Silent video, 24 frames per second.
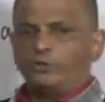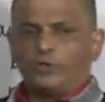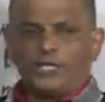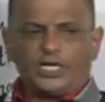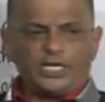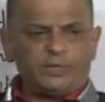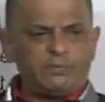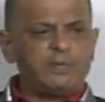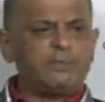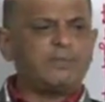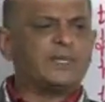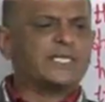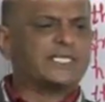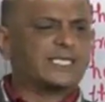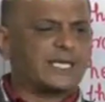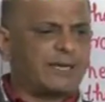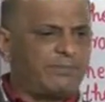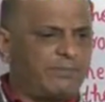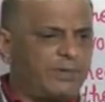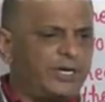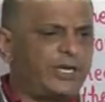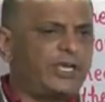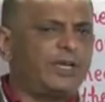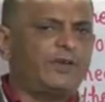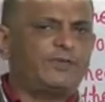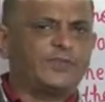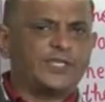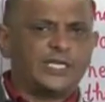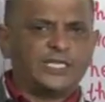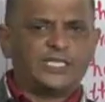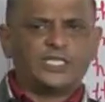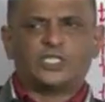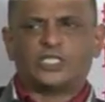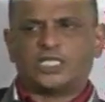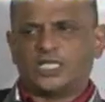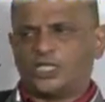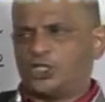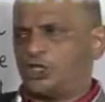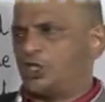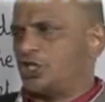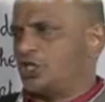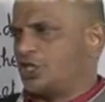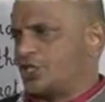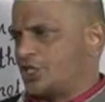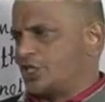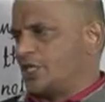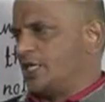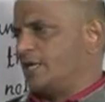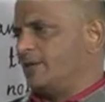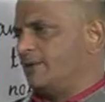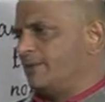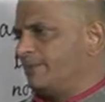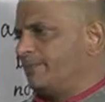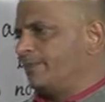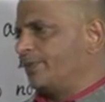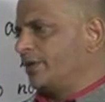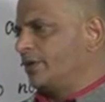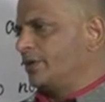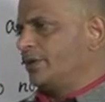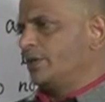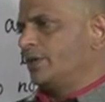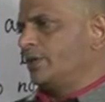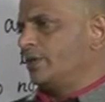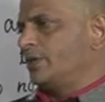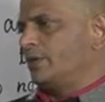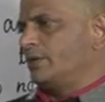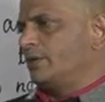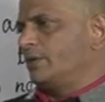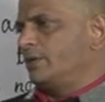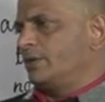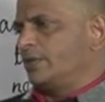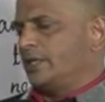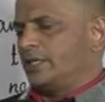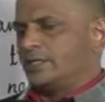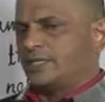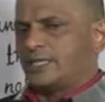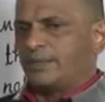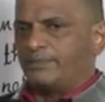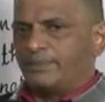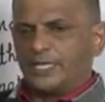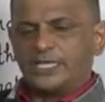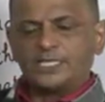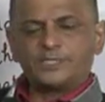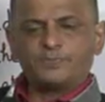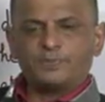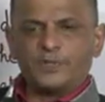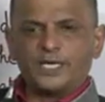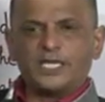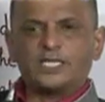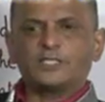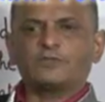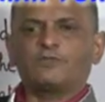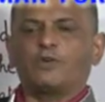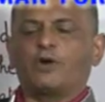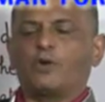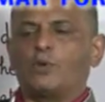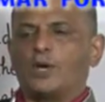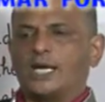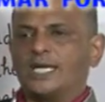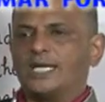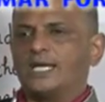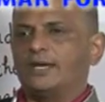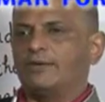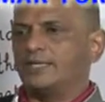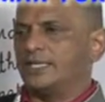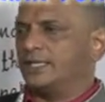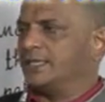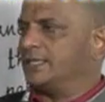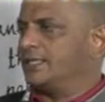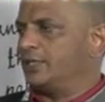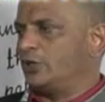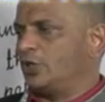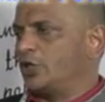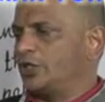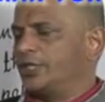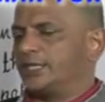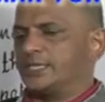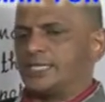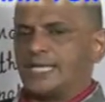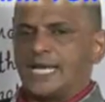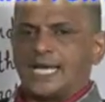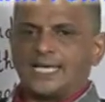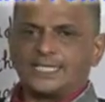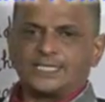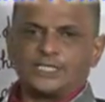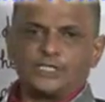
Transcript: What do you mean by summary of the discussion, sir? If somebody speaks for 1 hour and your class